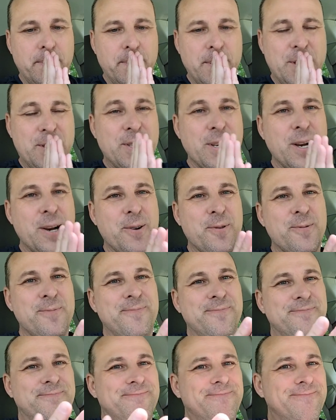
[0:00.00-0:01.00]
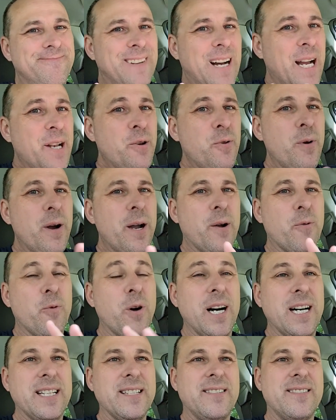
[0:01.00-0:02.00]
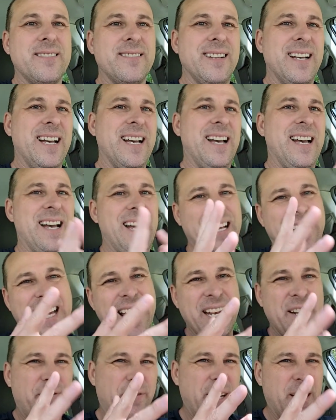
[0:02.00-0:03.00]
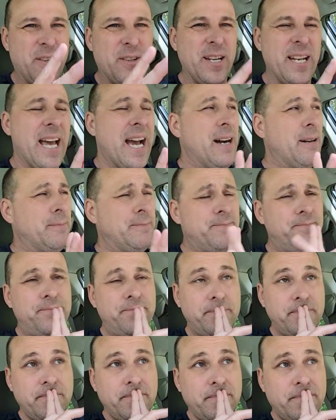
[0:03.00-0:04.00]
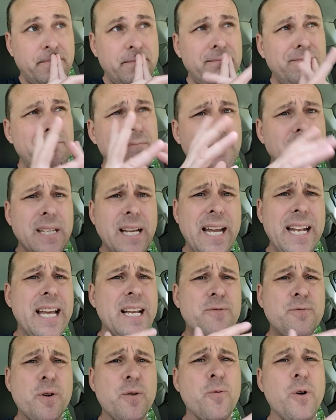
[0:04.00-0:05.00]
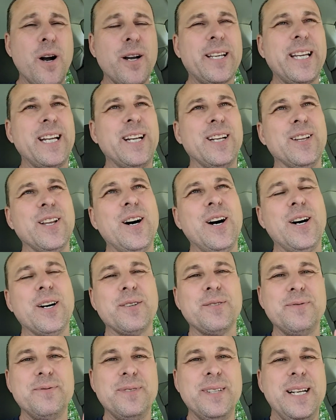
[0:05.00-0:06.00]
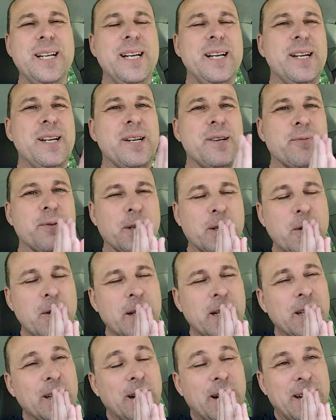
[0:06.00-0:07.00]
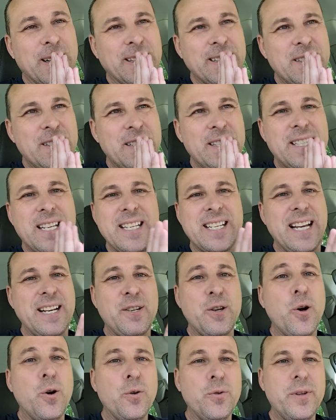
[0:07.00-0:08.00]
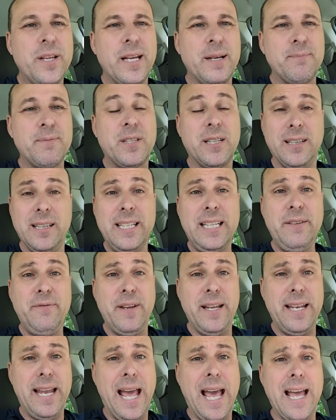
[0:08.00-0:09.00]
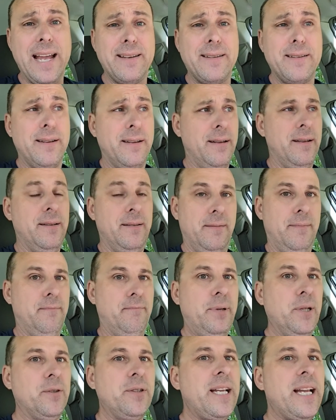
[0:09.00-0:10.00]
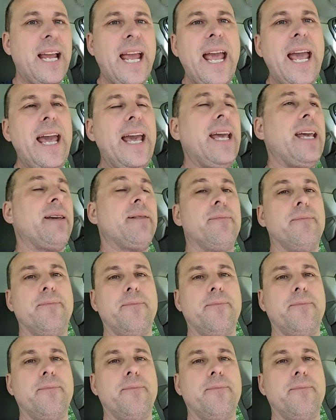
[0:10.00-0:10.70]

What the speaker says: So I knew where it was. I kind of figured it out. And as we're walking along, we're going along, and she says, "I told them to leave it at Building A."